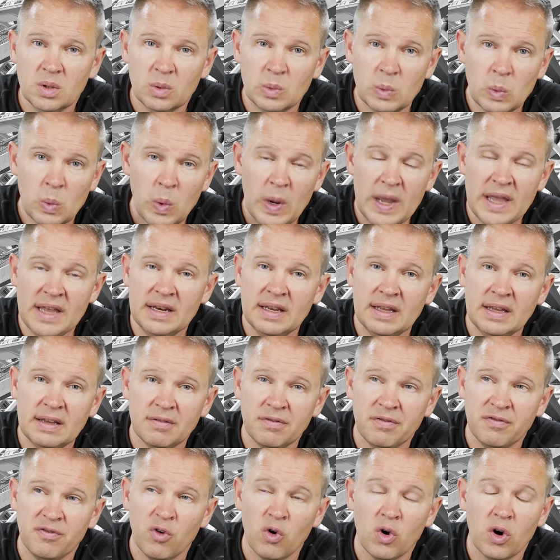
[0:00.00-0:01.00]

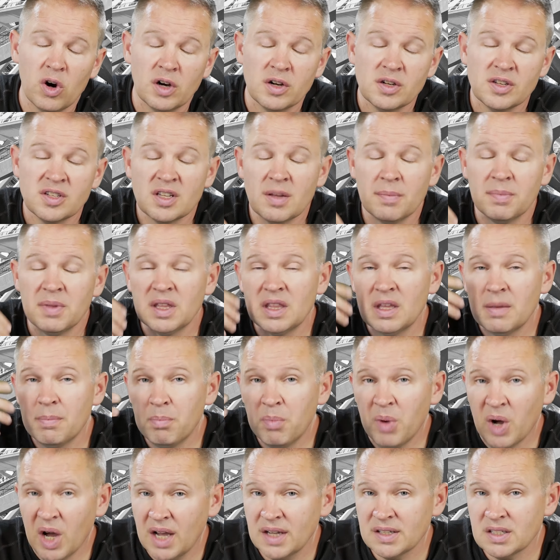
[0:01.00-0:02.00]
Waiting for something
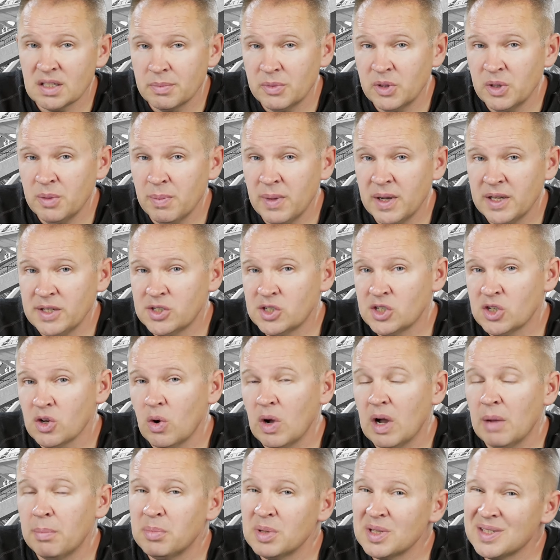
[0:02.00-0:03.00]
that possibly might
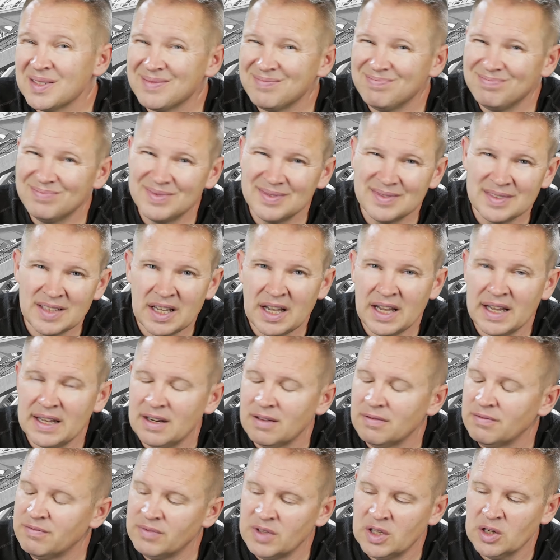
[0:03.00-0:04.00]
show up is kind
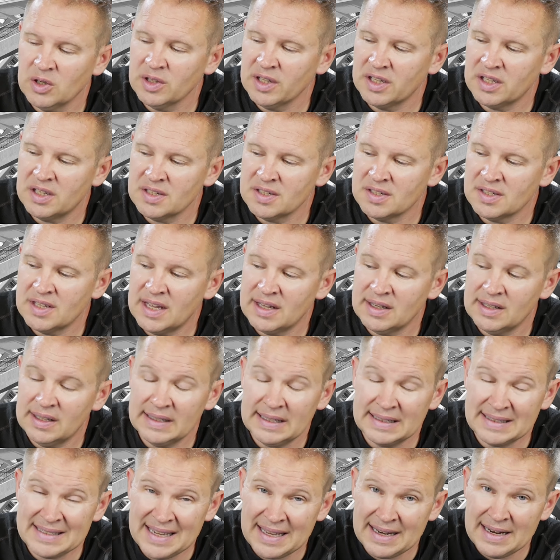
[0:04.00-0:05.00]
of, you know, like you said,
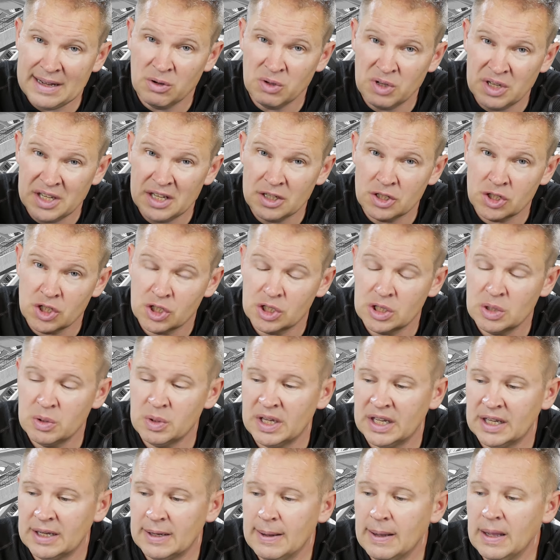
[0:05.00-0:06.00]
let's get out and get
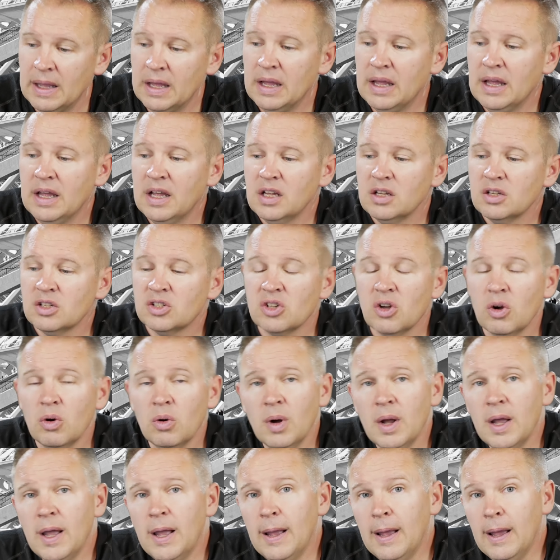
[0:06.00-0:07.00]
shooting.
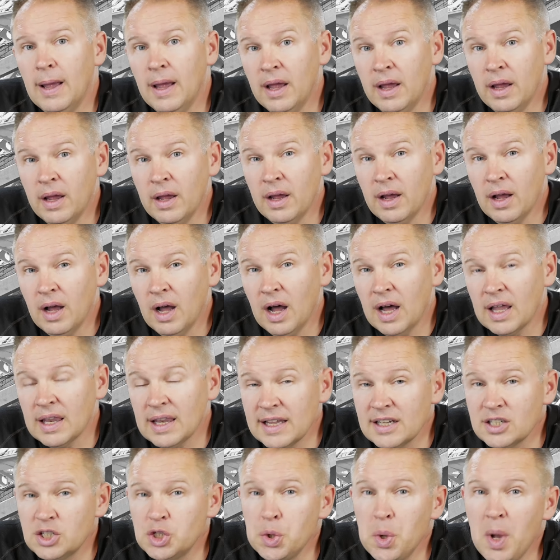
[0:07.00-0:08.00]
So,
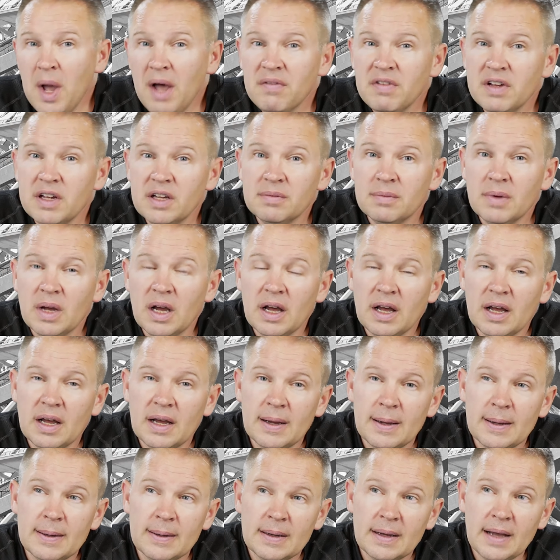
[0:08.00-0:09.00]
unless you have a,
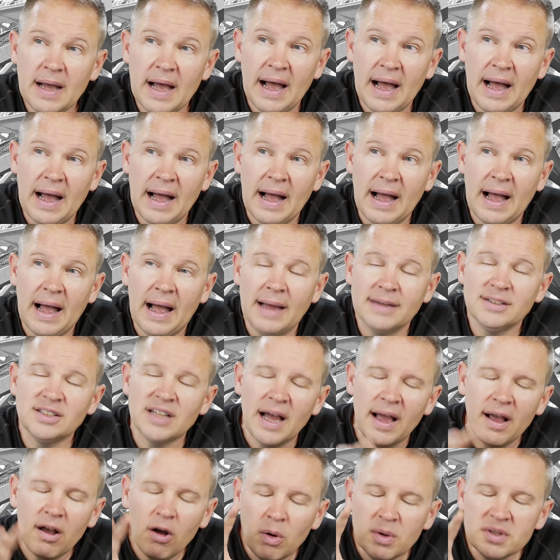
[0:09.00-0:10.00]
uh, I,
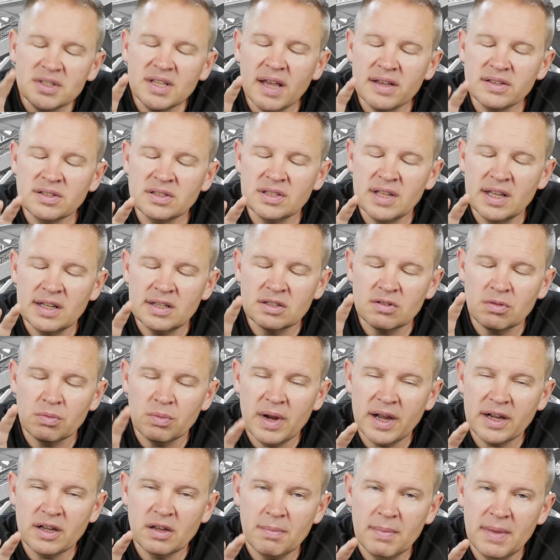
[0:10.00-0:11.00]
I always hesitate to
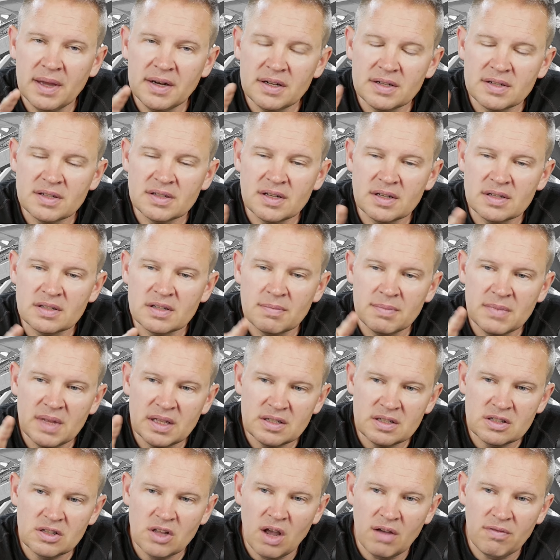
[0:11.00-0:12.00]
recommend a system
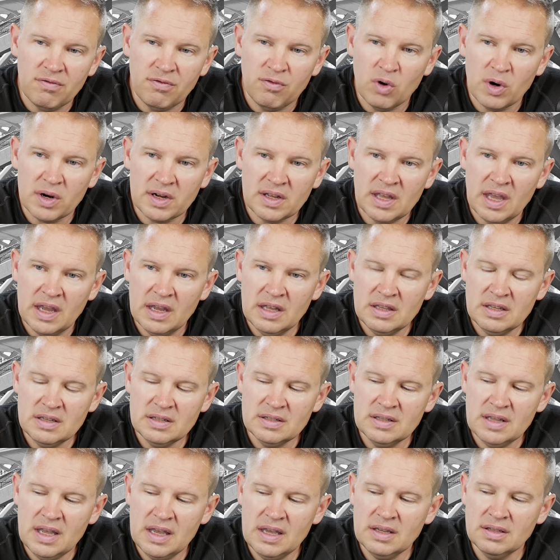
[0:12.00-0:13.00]
that's not 4K
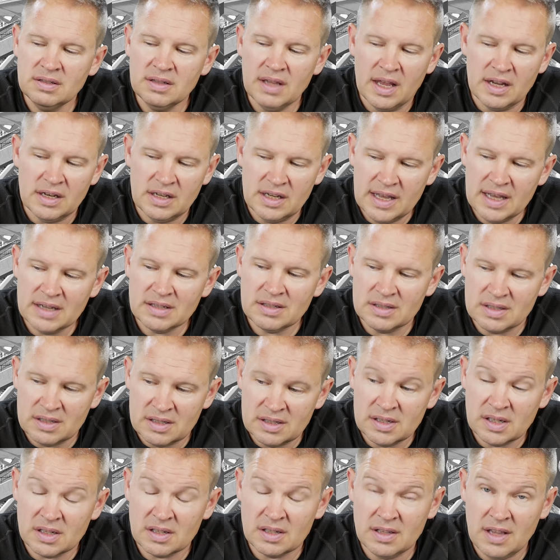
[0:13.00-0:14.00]
these days, and yes, the
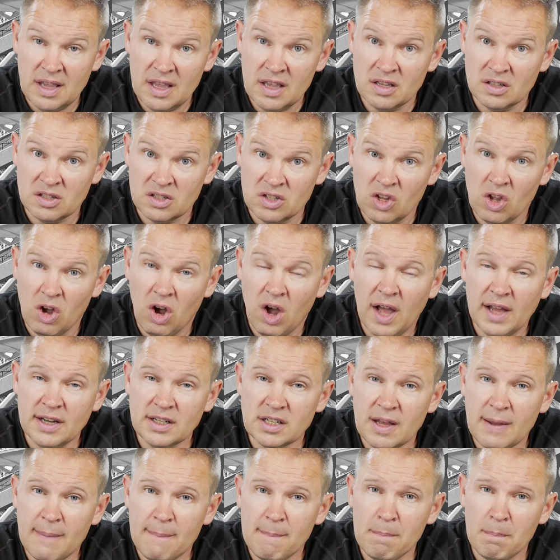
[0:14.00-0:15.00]
6D is
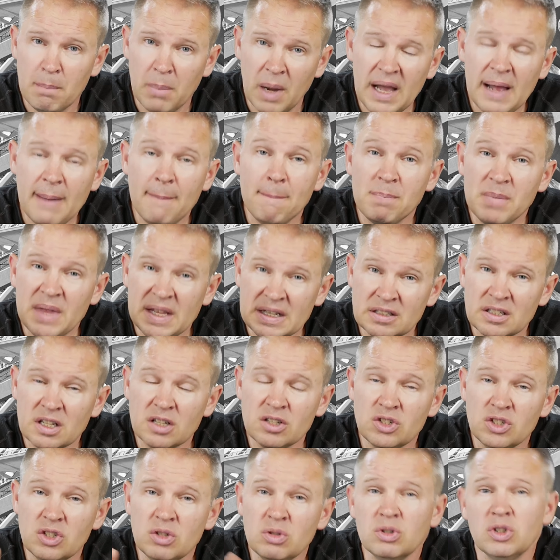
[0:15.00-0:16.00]
not, but it
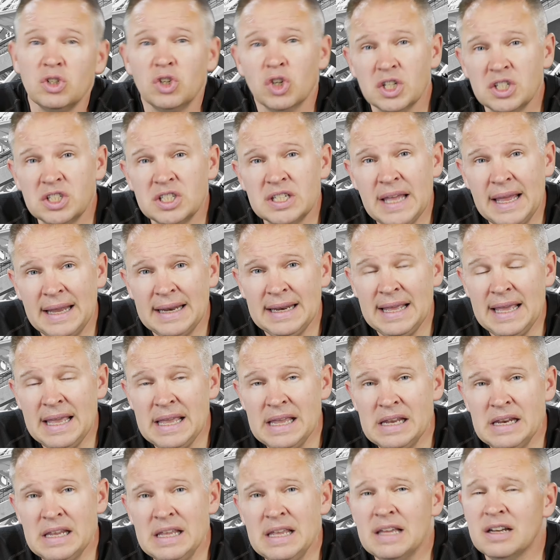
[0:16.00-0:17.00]
does do good
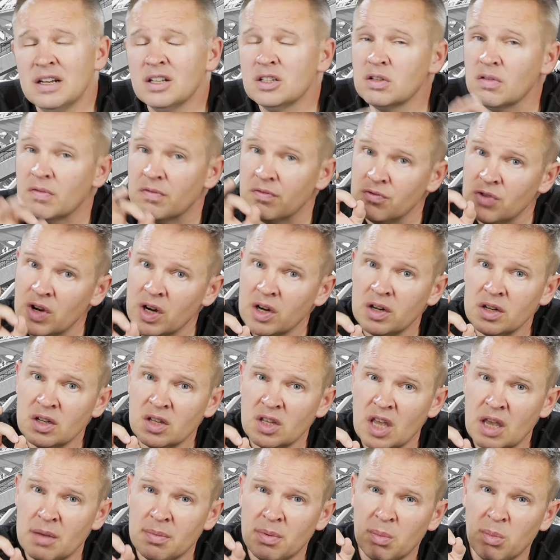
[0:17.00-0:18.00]
1080, and it's a very
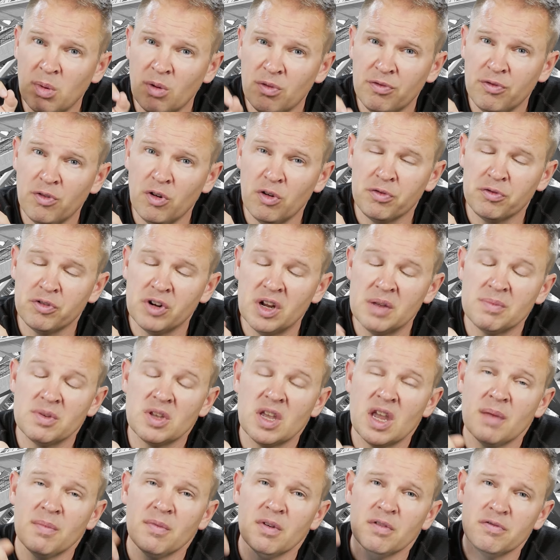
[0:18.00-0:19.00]
capable full frame
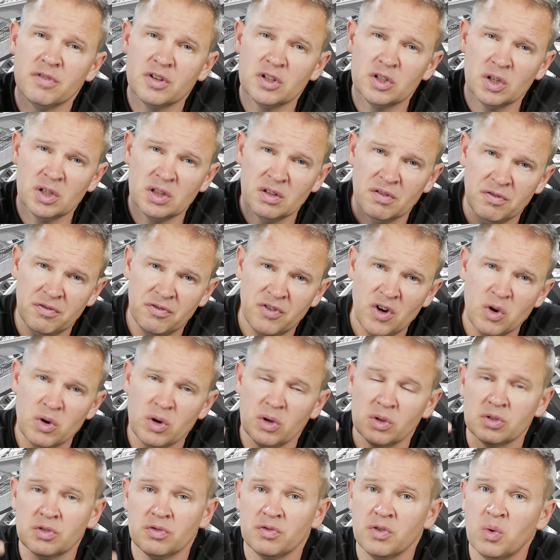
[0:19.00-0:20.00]
camera for doing the
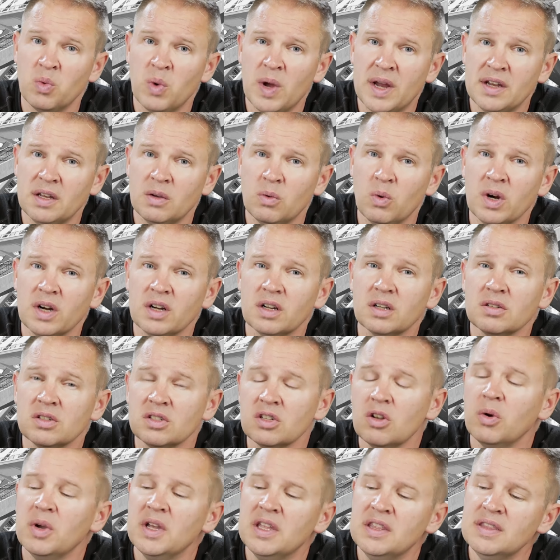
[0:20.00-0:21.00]
photos for wedding work.
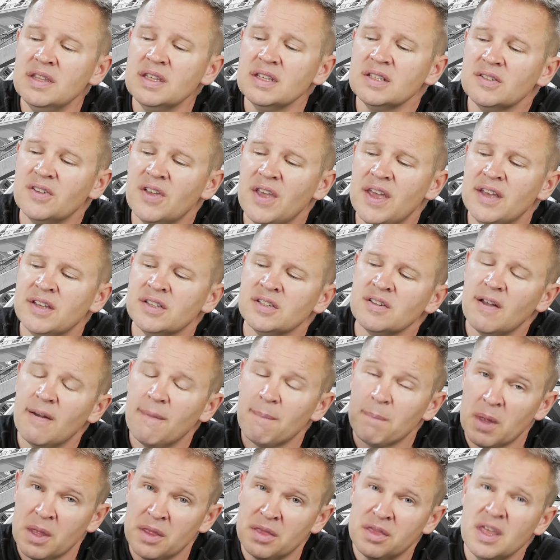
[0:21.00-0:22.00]
So in this case,
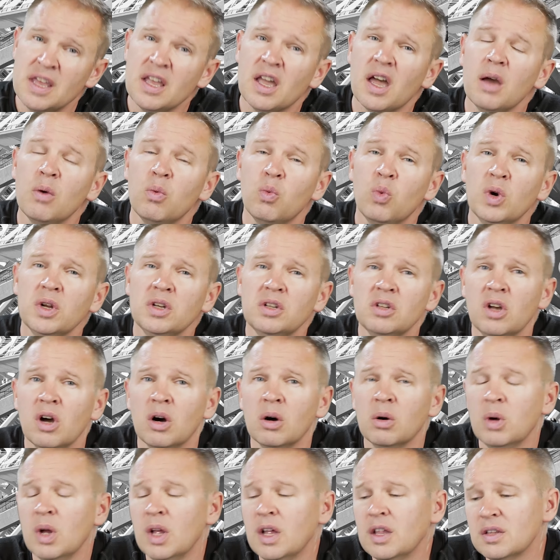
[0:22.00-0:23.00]
I think I would
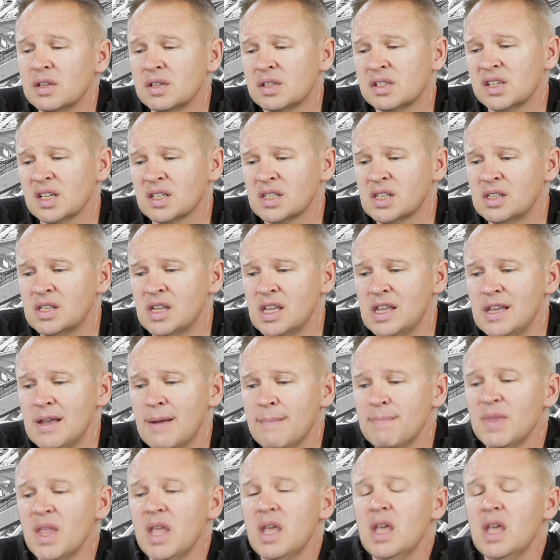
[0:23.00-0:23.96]
go the 6D.